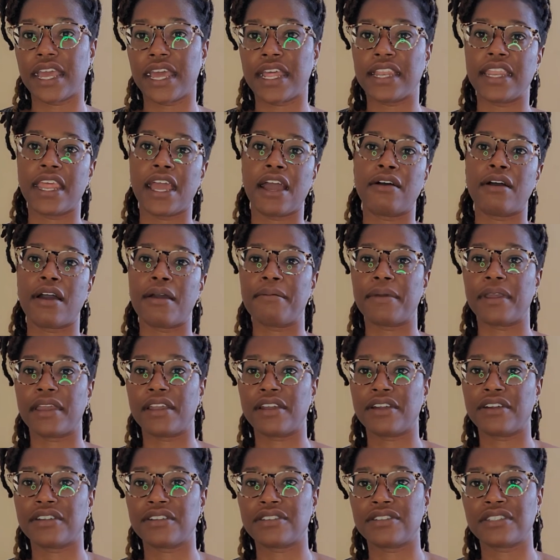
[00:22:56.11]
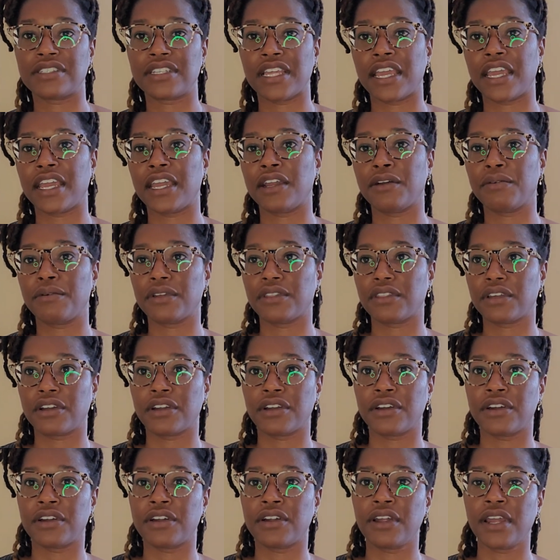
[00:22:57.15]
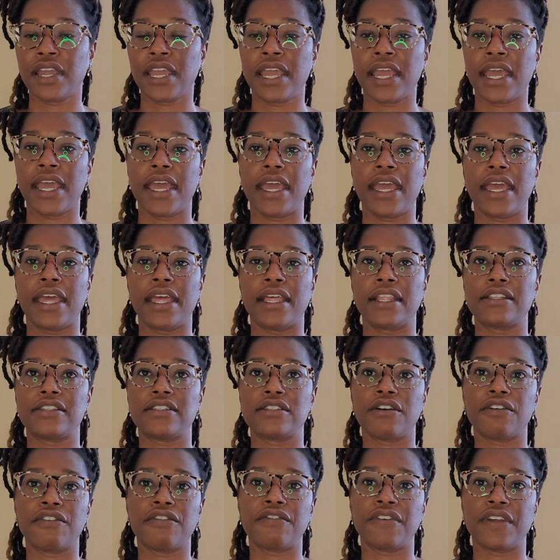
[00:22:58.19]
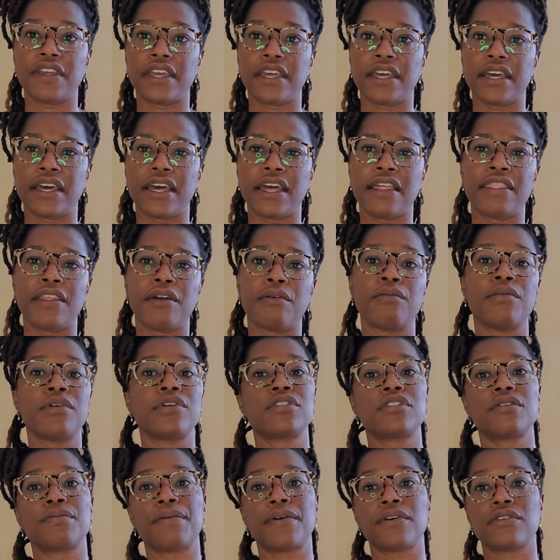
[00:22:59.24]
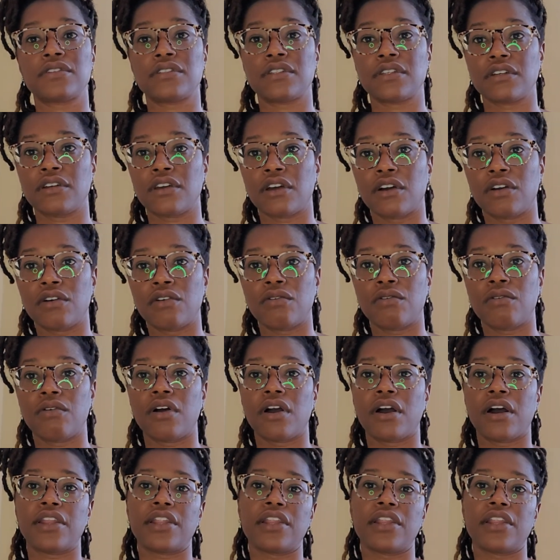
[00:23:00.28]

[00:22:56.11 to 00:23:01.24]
And now I'm here staying with her in Sofia, and then we're supposed to go on